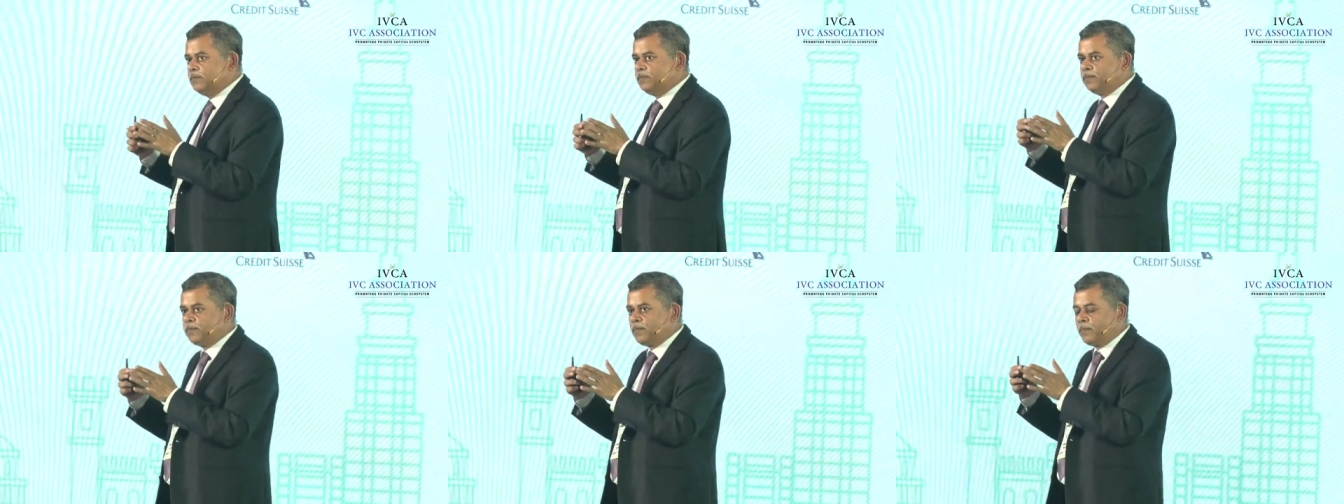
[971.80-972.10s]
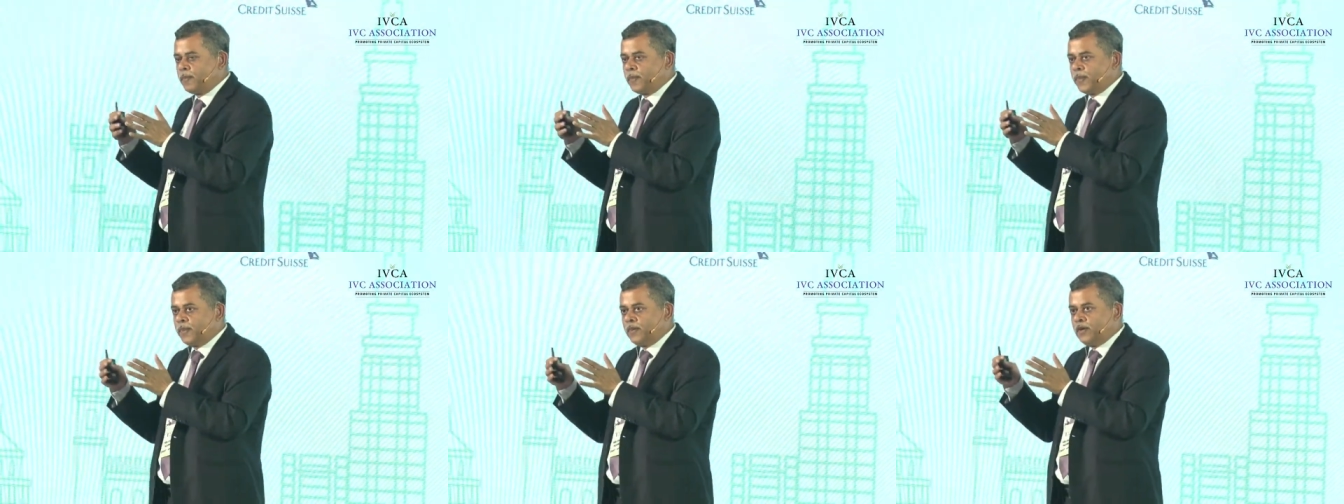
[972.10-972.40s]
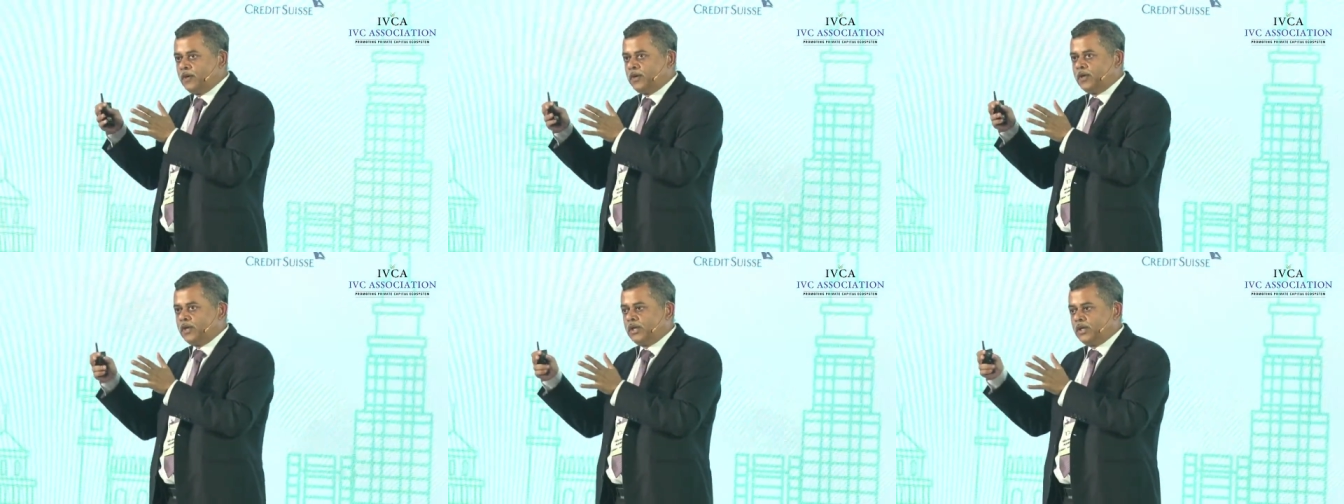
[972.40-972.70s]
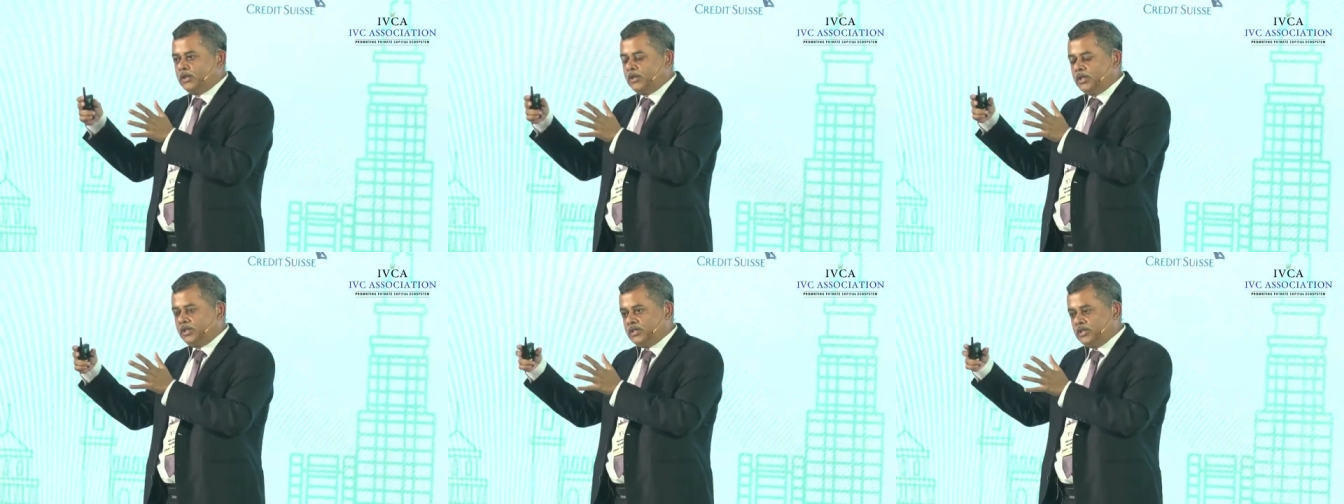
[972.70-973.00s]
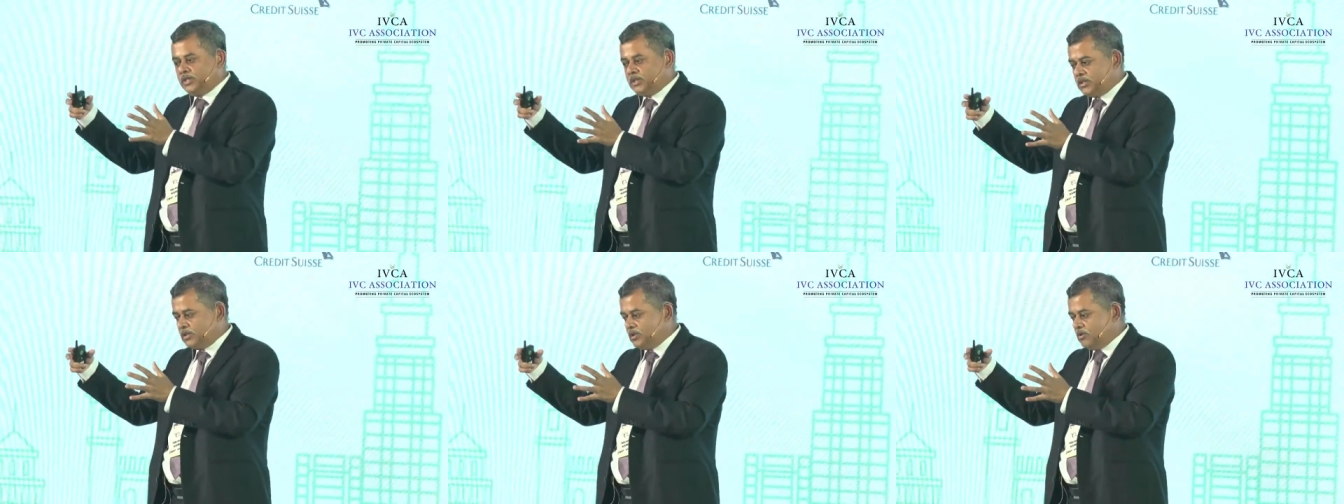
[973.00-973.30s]
I was given 15, I
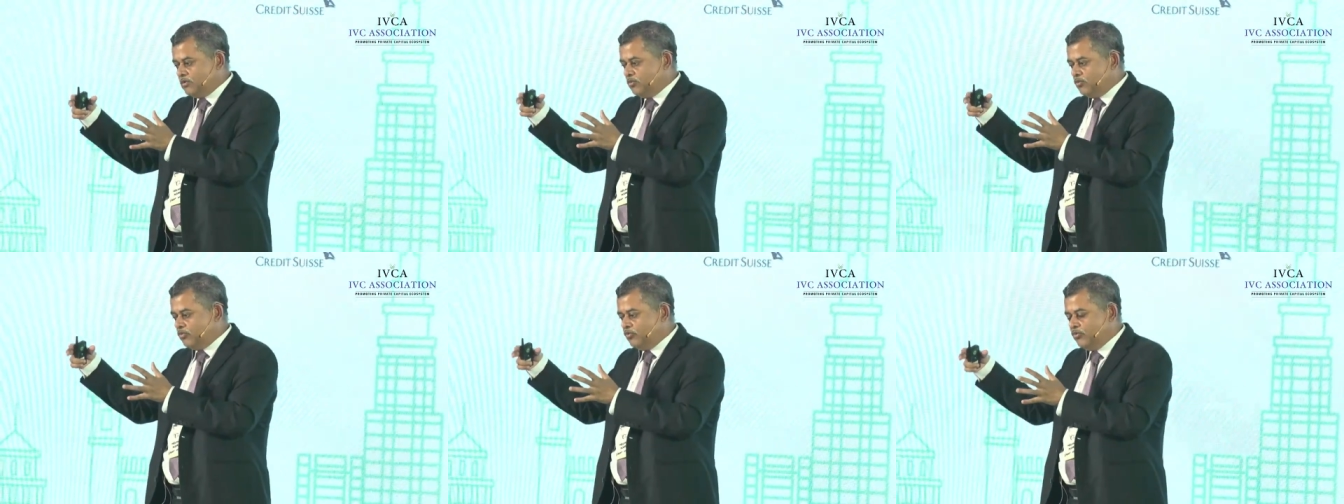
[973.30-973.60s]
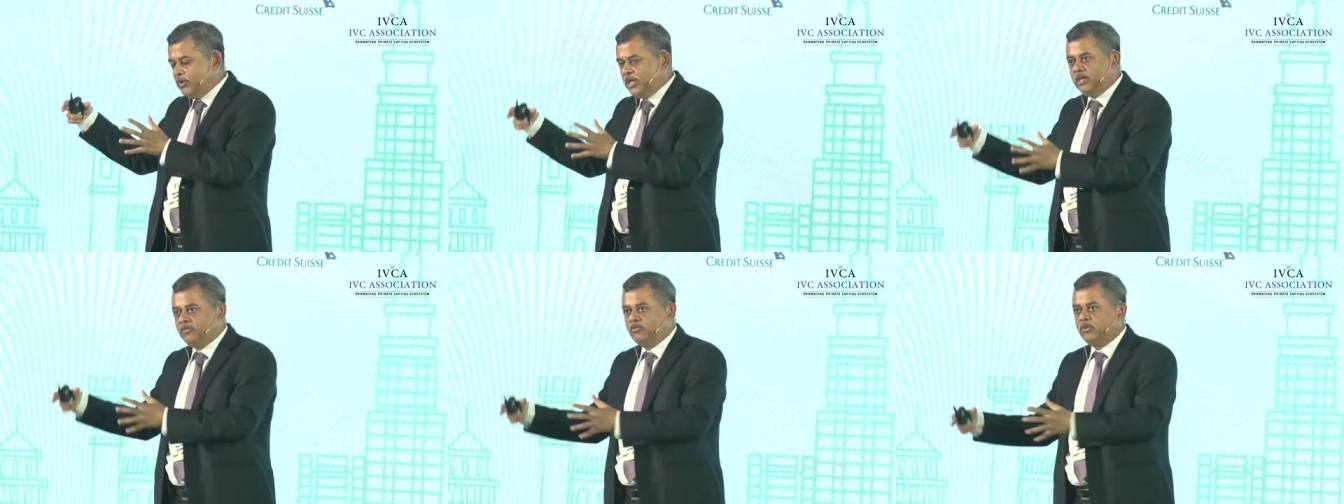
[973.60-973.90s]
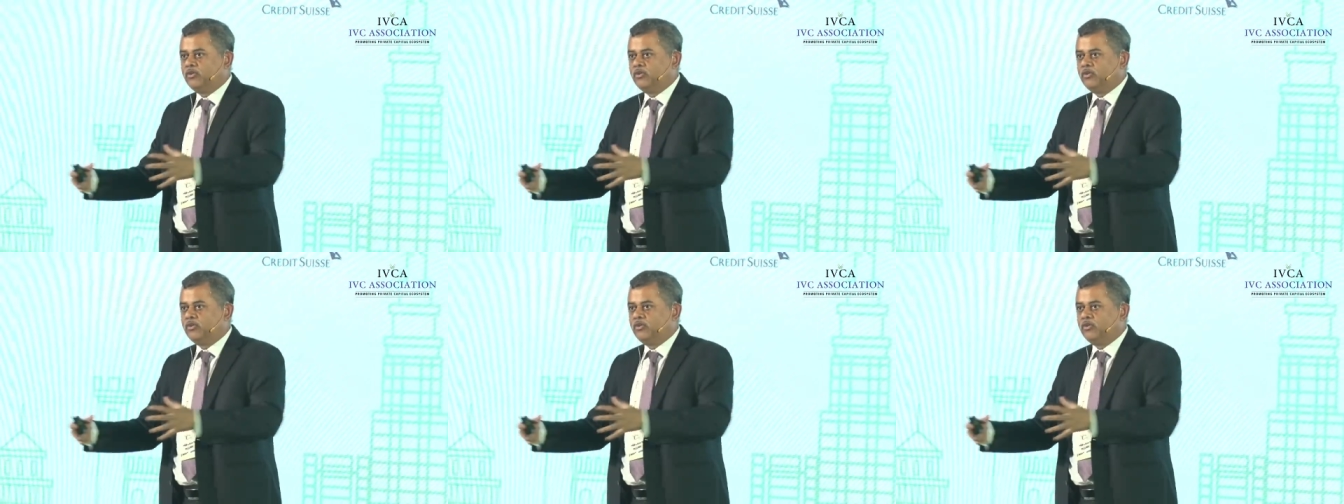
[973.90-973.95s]
thought it was for 20